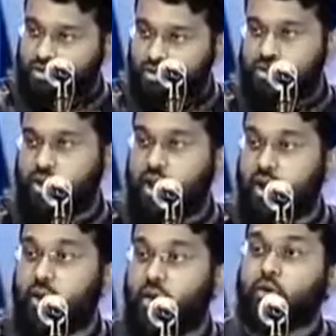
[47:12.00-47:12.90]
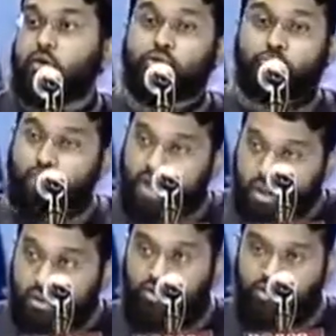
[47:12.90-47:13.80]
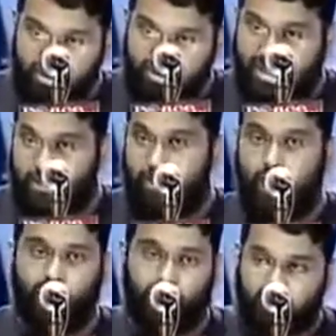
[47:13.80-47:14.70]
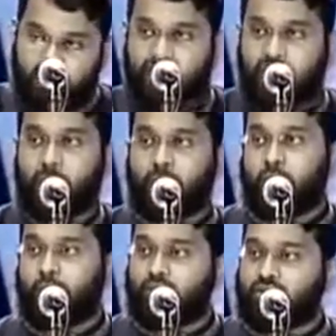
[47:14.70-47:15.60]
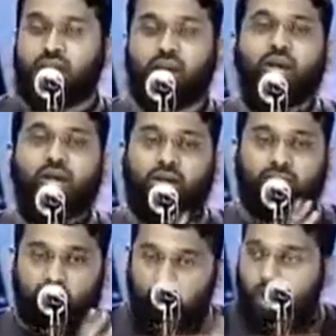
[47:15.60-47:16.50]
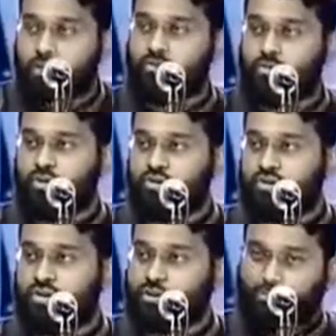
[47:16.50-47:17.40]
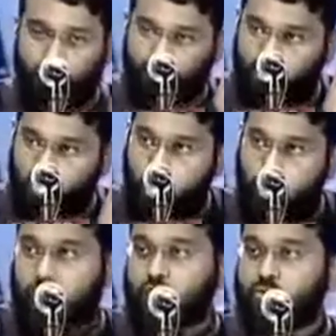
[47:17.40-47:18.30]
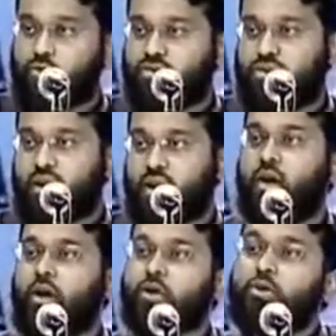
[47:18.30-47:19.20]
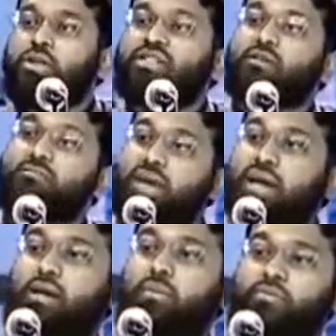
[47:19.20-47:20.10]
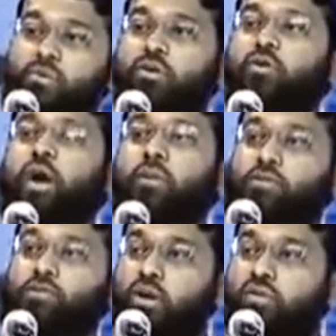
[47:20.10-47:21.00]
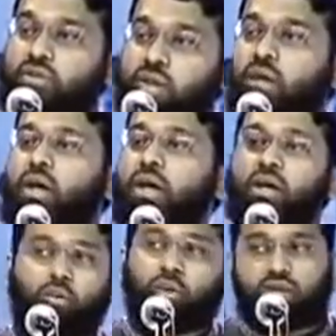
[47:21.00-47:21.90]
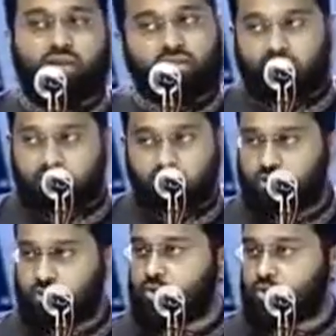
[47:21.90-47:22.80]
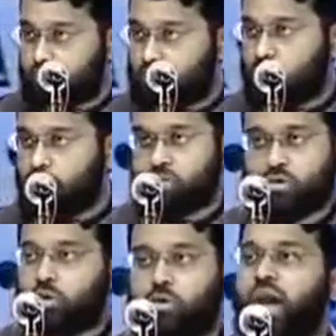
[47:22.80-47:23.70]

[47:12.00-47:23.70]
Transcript: was a lie, you should now go to the same gatherings or the same people and say, he is an honest person. He is a person who would not do this and that. You need to make up for the crime that you have done in a way that doesn't get you into trouble. So you don't